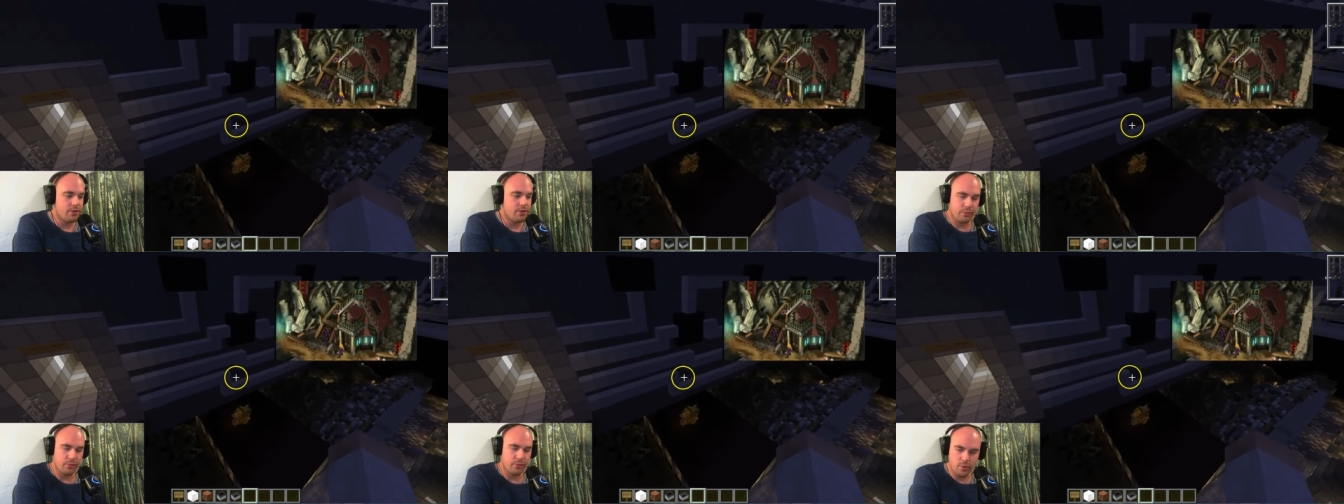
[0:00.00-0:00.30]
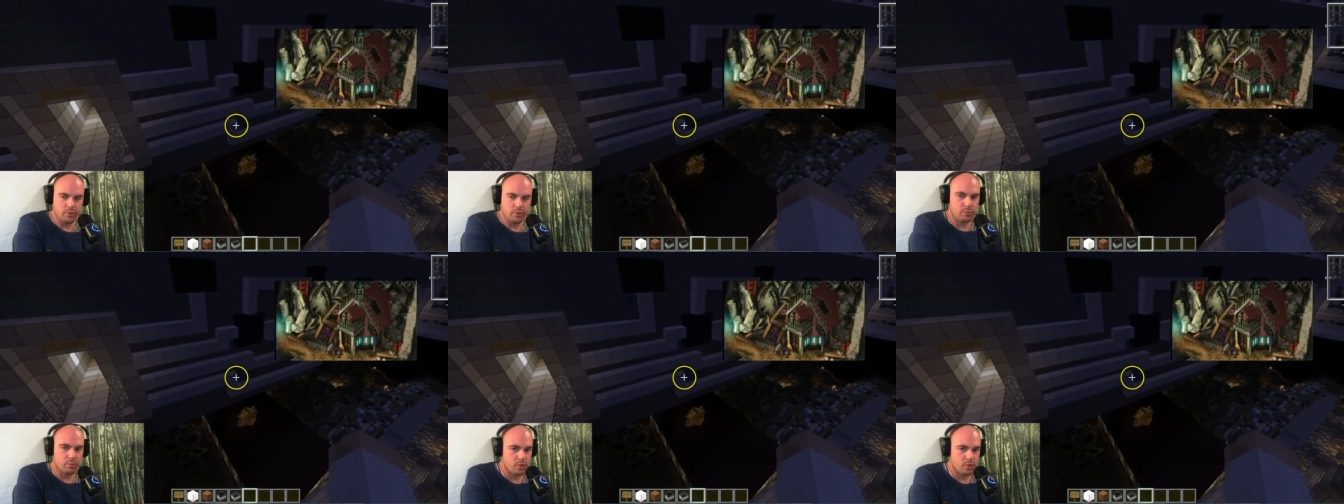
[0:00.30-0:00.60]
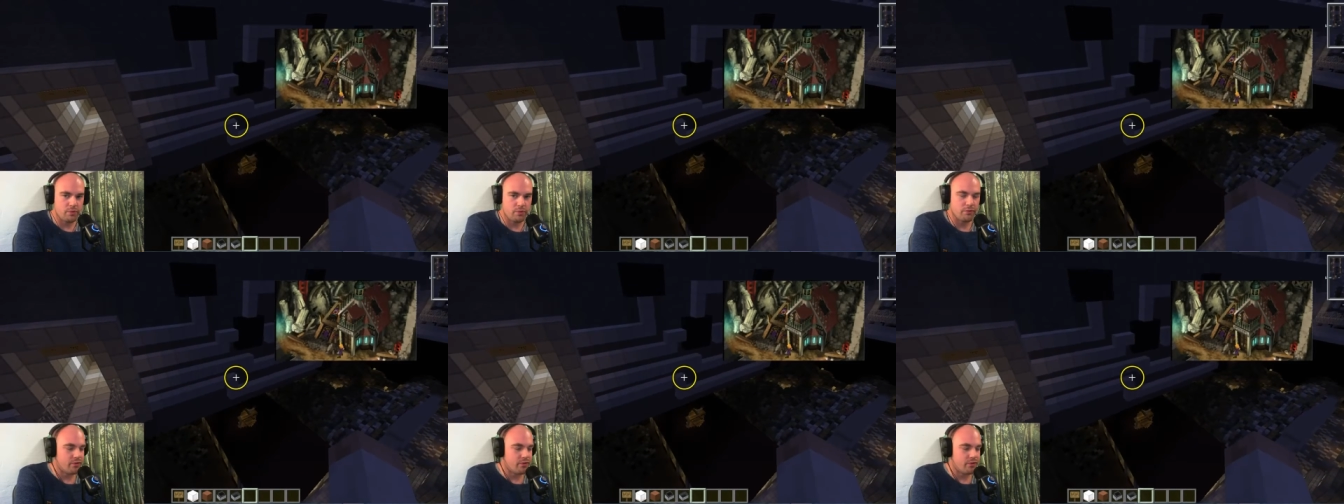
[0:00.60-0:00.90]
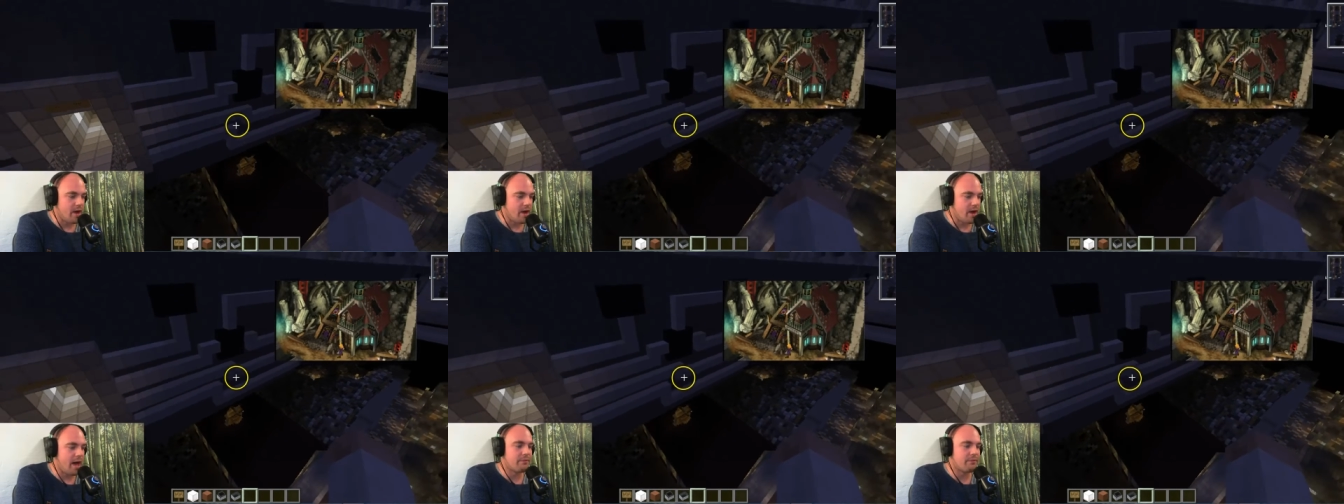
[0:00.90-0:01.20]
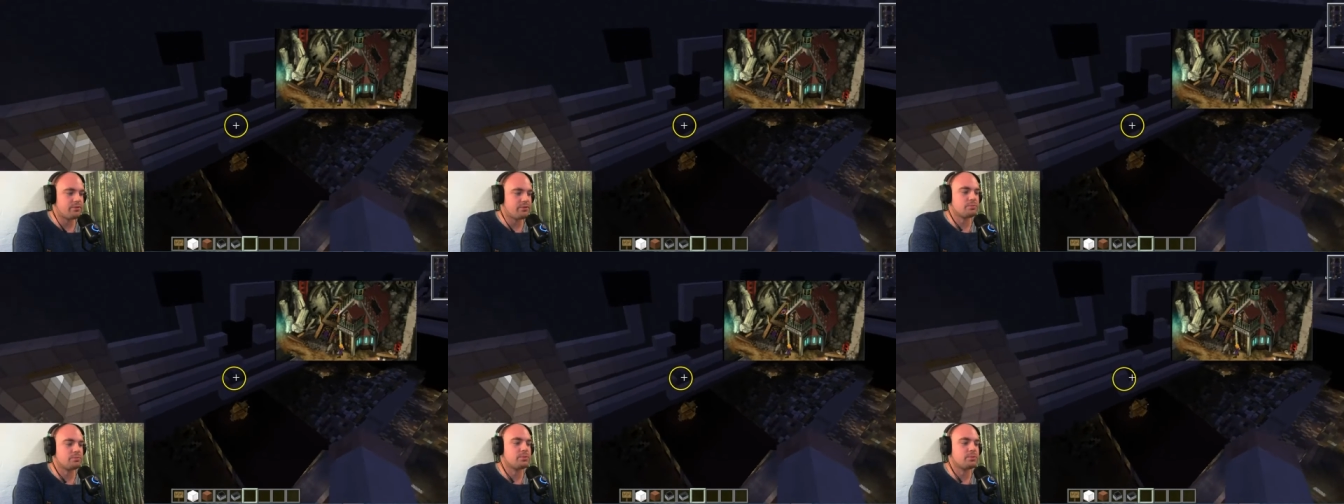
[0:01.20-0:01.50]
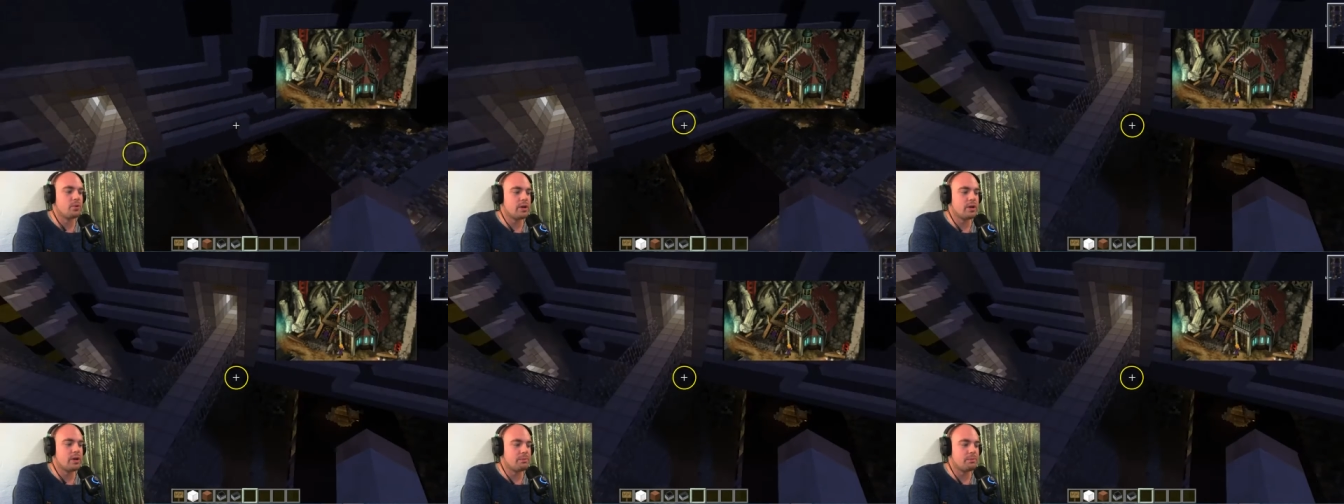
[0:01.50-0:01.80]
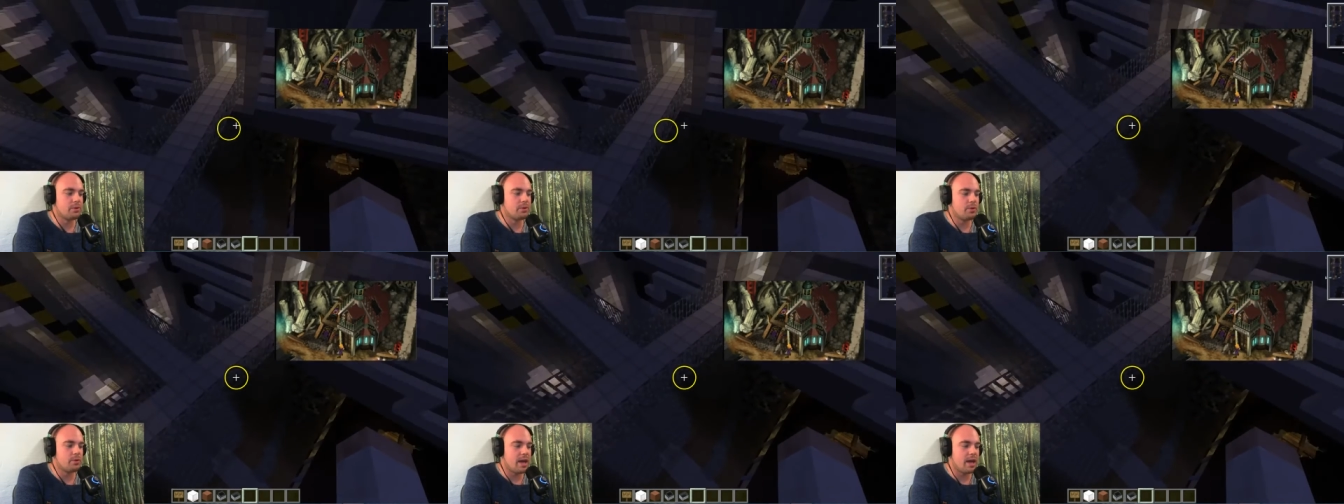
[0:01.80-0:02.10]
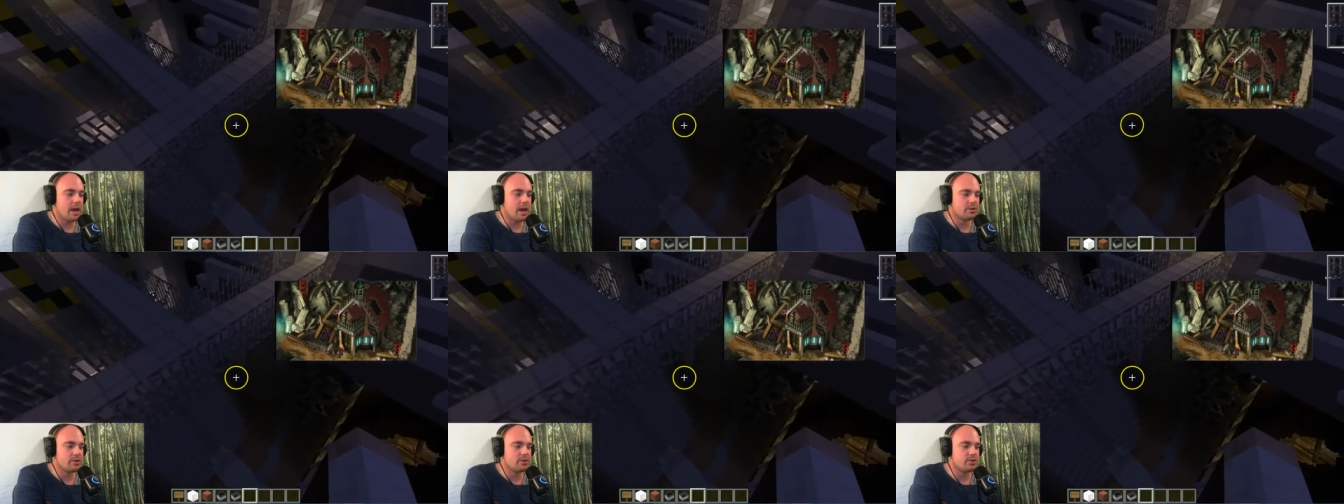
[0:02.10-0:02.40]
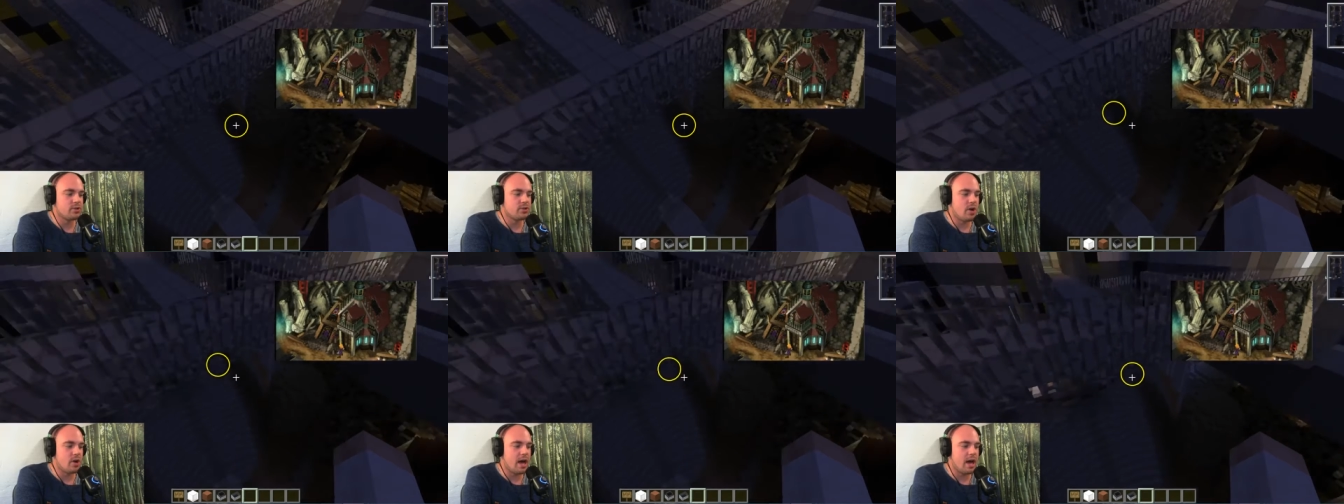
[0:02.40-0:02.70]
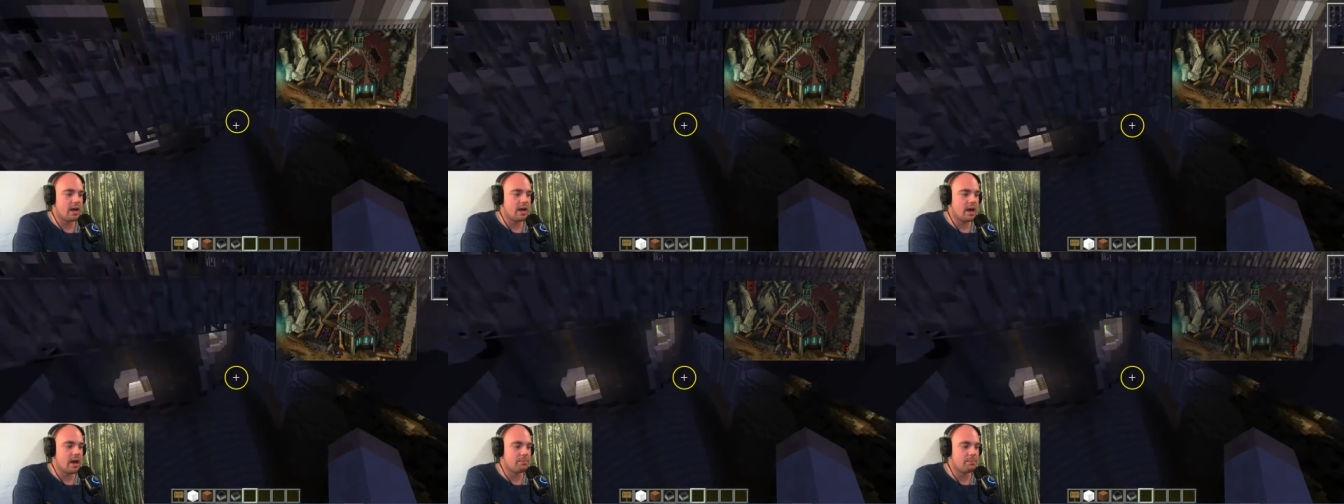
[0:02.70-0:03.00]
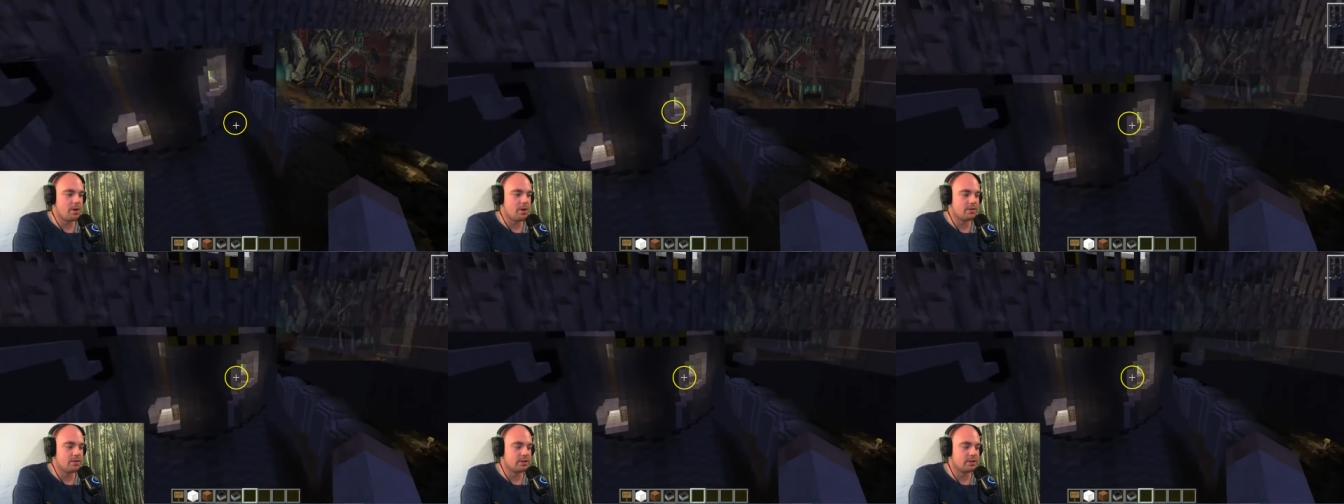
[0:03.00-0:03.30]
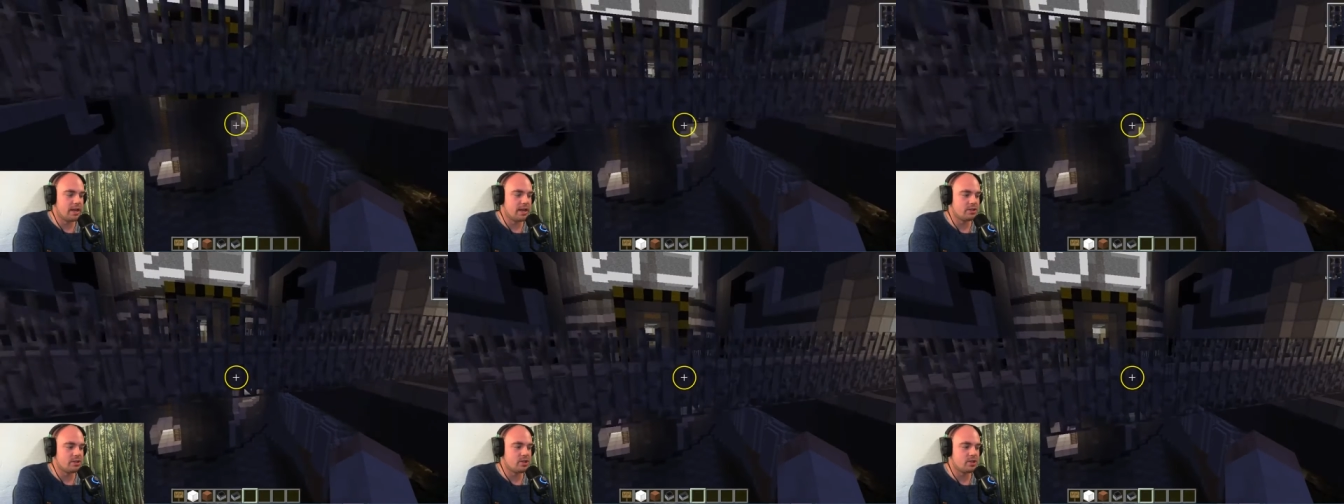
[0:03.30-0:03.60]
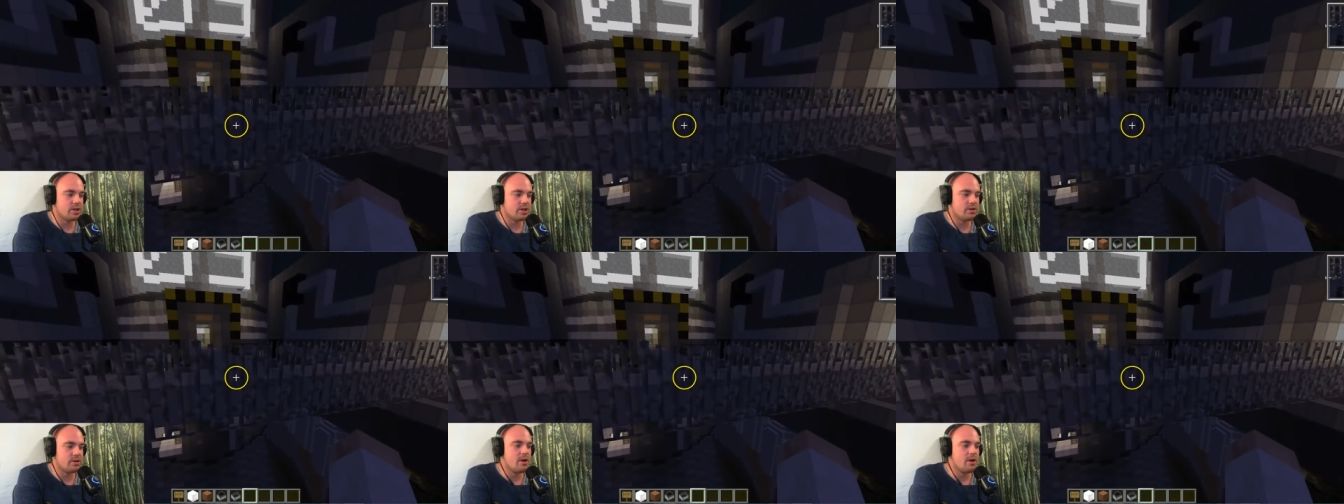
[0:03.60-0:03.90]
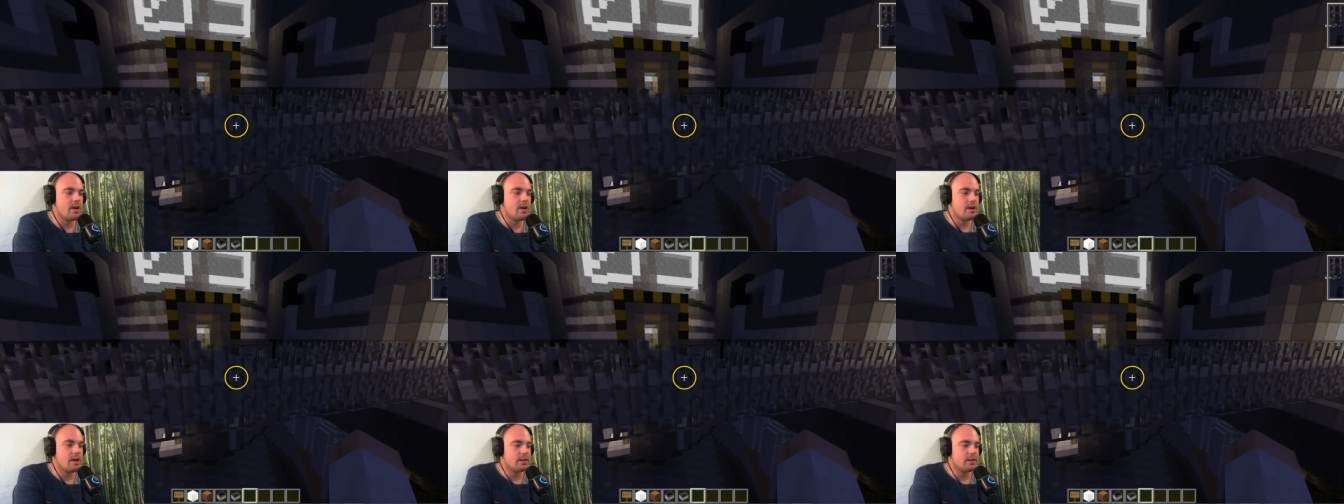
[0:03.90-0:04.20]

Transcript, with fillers: through the roof. After blowing up the reactor, you hang up on the ledge here,